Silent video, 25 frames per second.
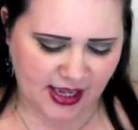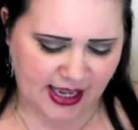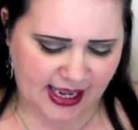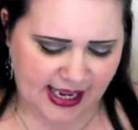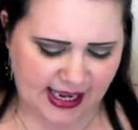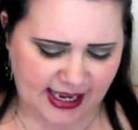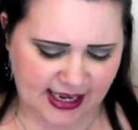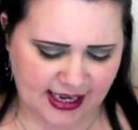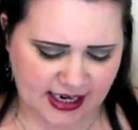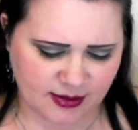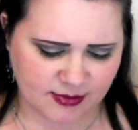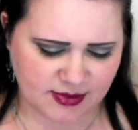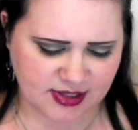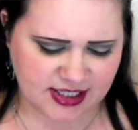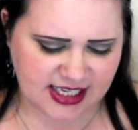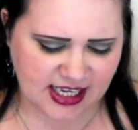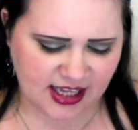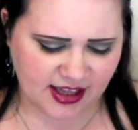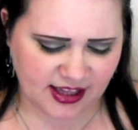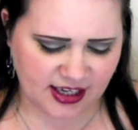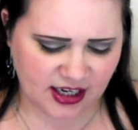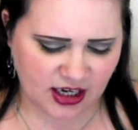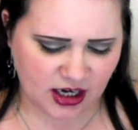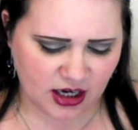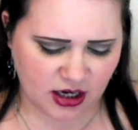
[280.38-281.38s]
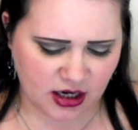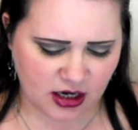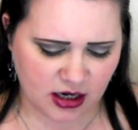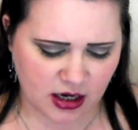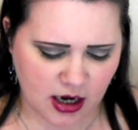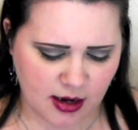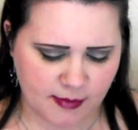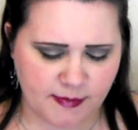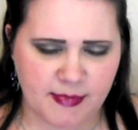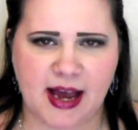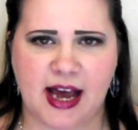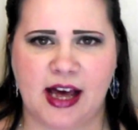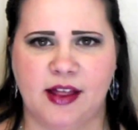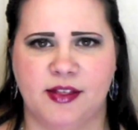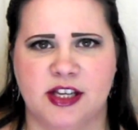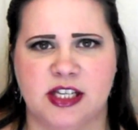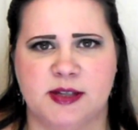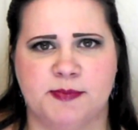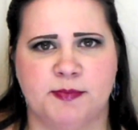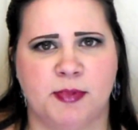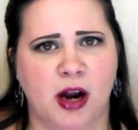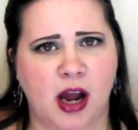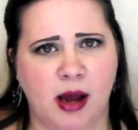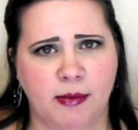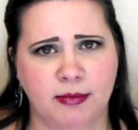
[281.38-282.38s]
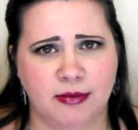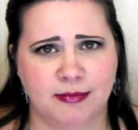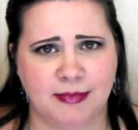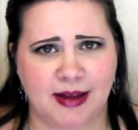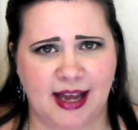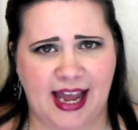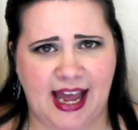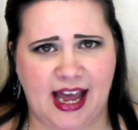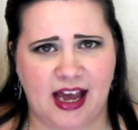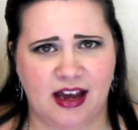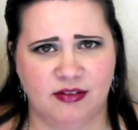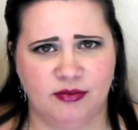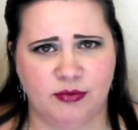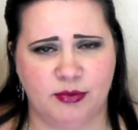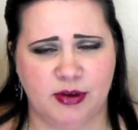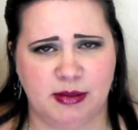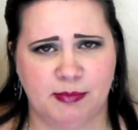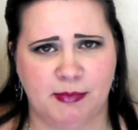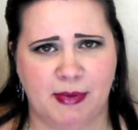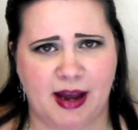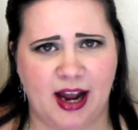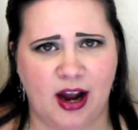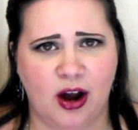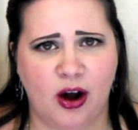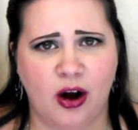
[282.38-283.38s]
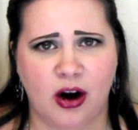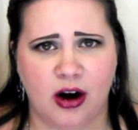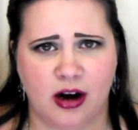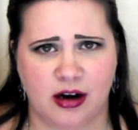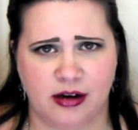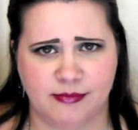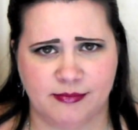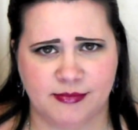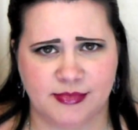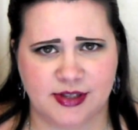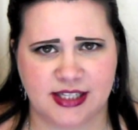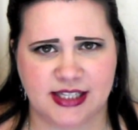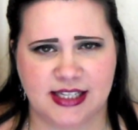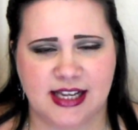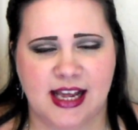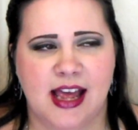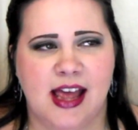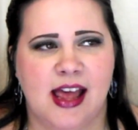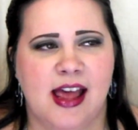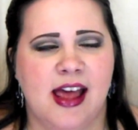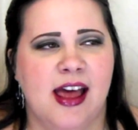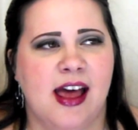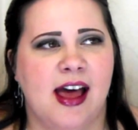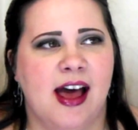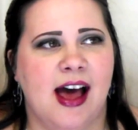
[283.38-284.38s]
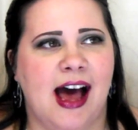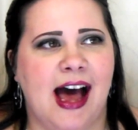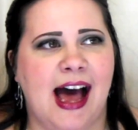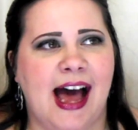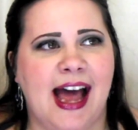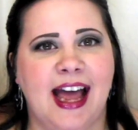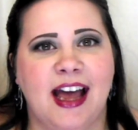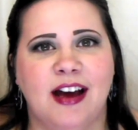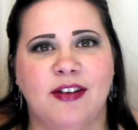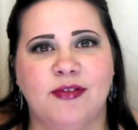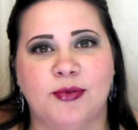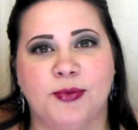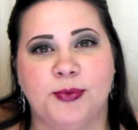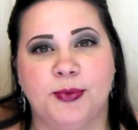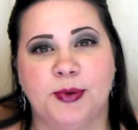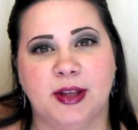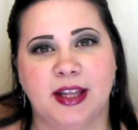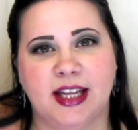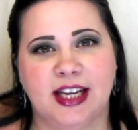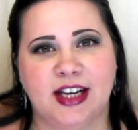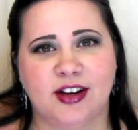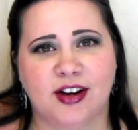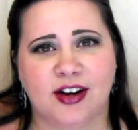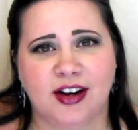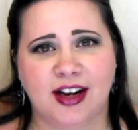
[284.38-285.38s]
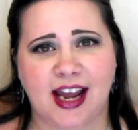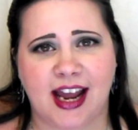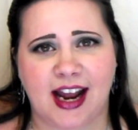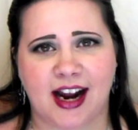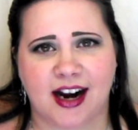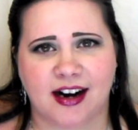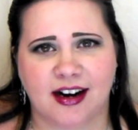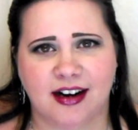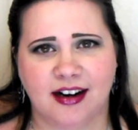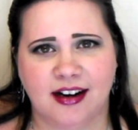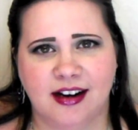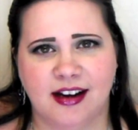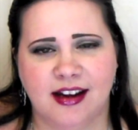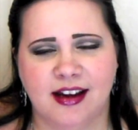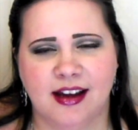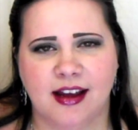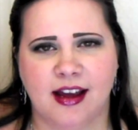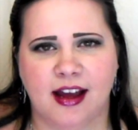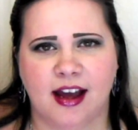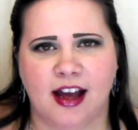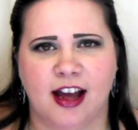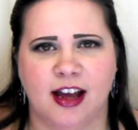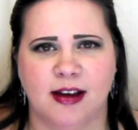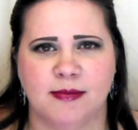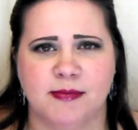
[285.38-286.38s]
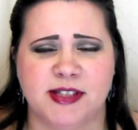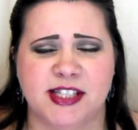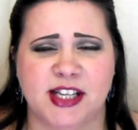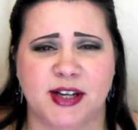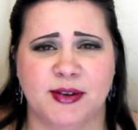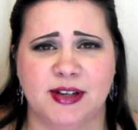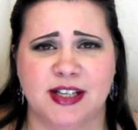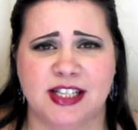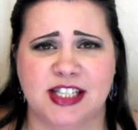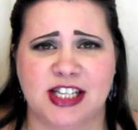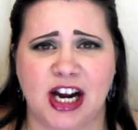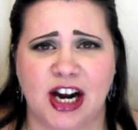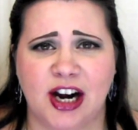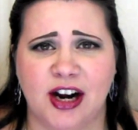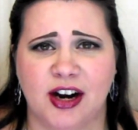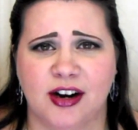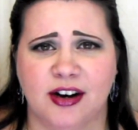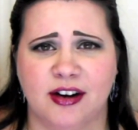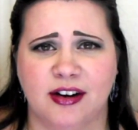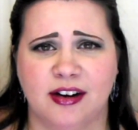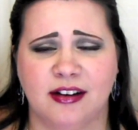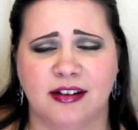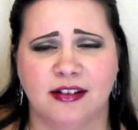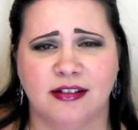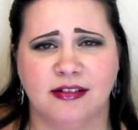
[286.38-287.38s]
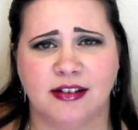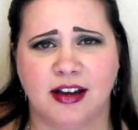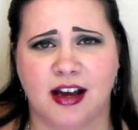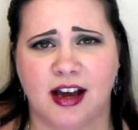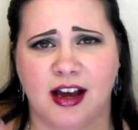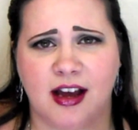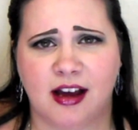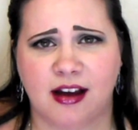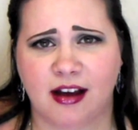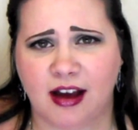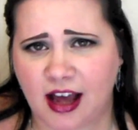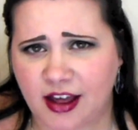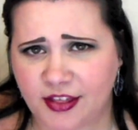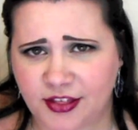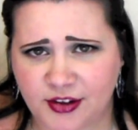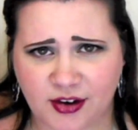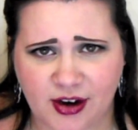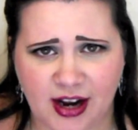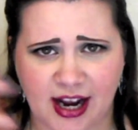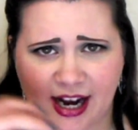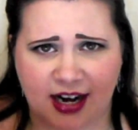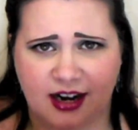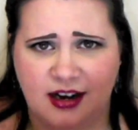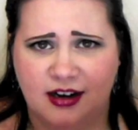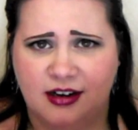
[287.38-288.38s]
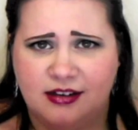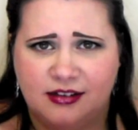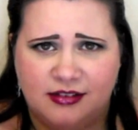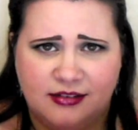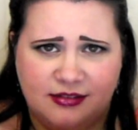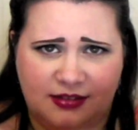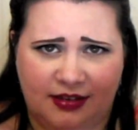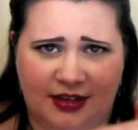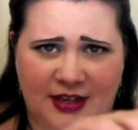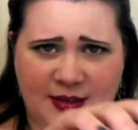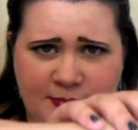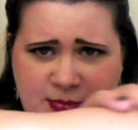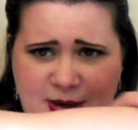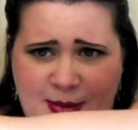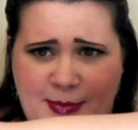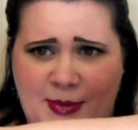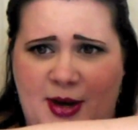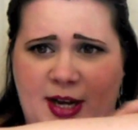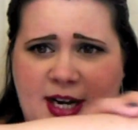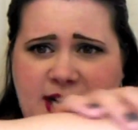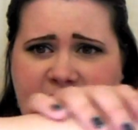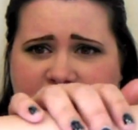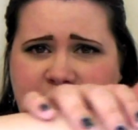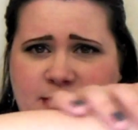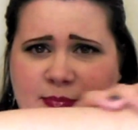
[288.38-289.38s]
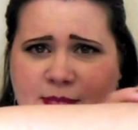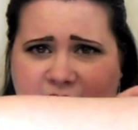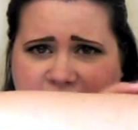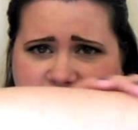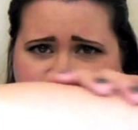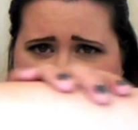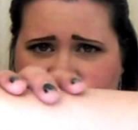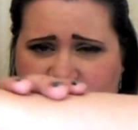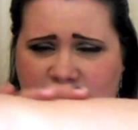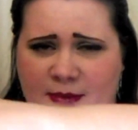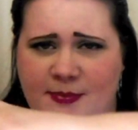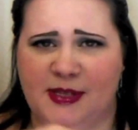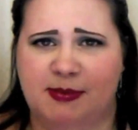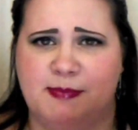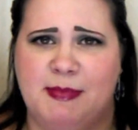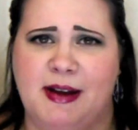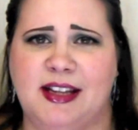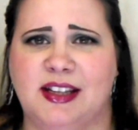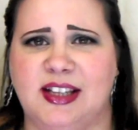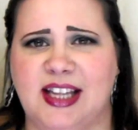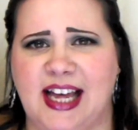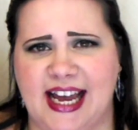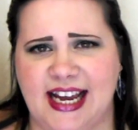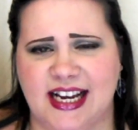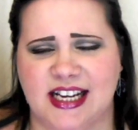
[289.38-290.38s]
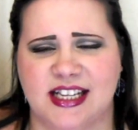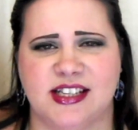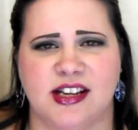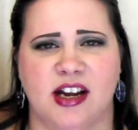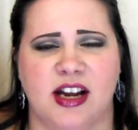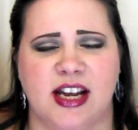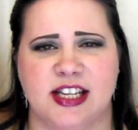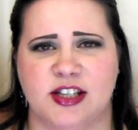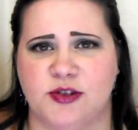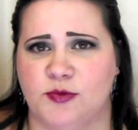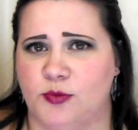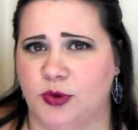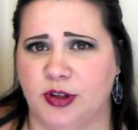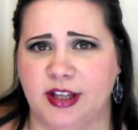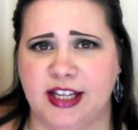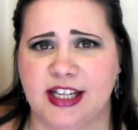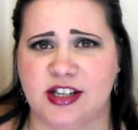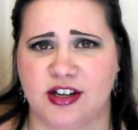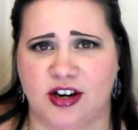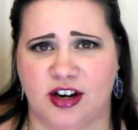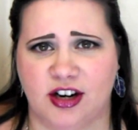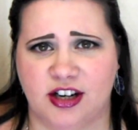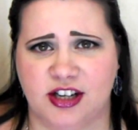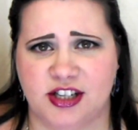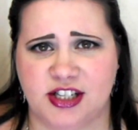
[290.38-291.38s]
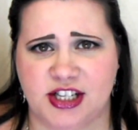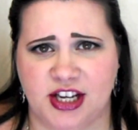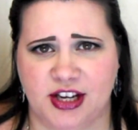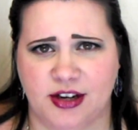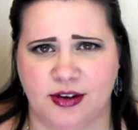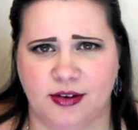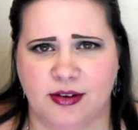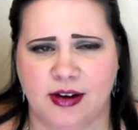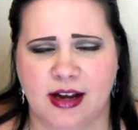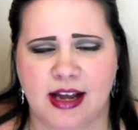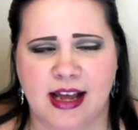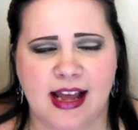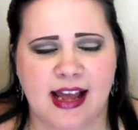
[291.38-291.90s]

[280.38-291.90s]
and I was telling her about this problem I have with my arms. I have really dark hair, so in turn, other hair on my body, my arms, my legs, is really dark too.